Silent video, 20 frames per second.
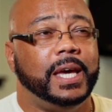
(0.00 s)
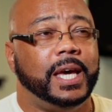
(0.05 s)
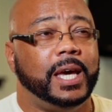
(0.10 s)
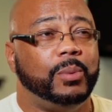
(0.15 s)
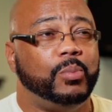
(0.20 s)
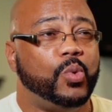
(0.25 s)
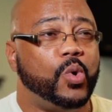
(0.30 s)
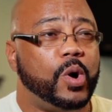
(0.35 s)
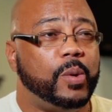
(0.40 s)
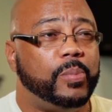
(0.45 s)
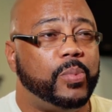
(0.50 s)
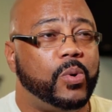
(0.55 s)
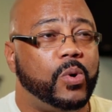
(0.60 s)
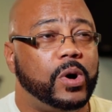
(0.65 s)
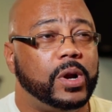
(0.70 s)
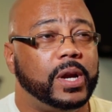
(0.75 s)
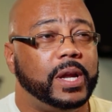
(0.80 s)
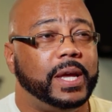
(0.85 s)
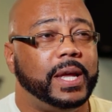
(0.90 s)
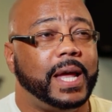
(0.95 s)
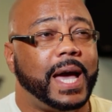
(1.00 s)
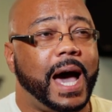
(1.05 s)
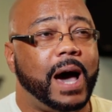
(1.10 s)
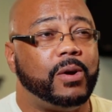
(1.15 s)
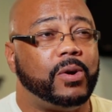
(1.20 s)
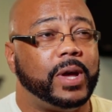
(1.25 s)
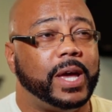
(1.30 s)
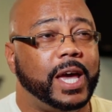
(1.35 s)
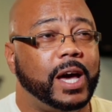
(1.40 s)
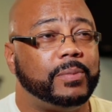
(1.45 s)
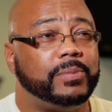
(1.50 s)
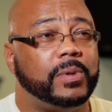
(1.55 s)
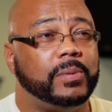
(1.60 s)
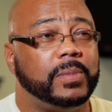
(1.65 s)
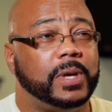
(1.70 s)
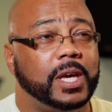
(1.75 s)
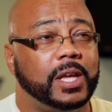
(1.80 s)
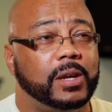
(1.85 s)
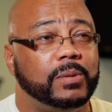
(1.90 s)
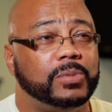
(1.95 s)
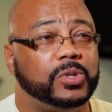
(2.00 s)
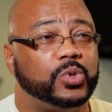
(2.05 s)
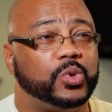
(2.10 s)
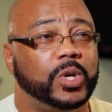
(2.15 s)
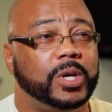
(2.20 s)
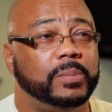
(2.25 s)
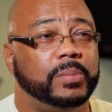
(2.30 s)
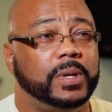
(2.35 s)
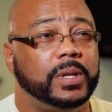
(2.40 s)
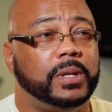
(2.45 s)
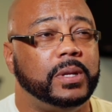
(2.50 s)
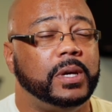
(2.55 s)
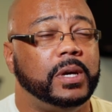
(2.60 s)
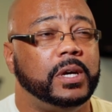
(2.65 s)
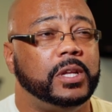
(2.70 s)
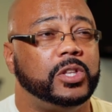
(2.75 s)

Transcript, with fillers: and more importantly, how to help them get them treatment